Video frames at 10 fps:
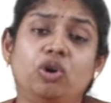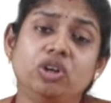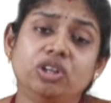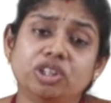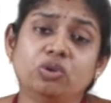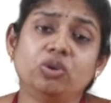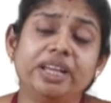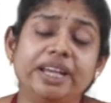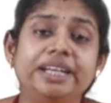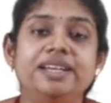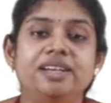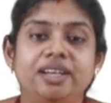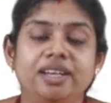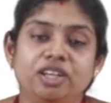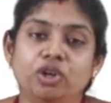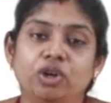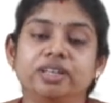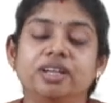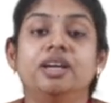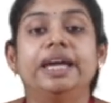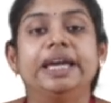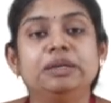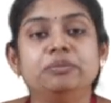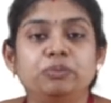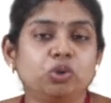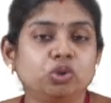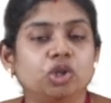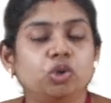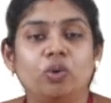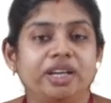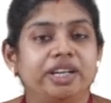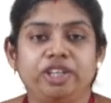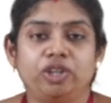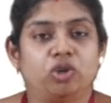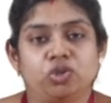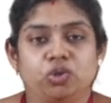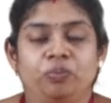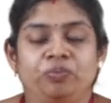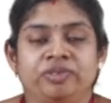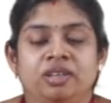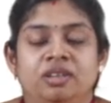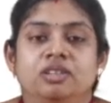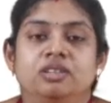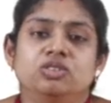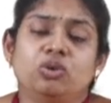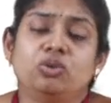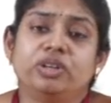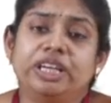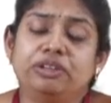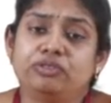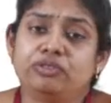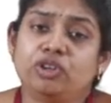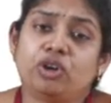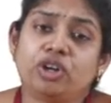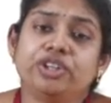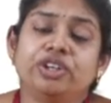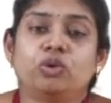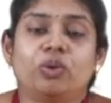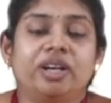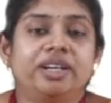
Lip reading: the whole it did not improve the quality also. So if not, your quality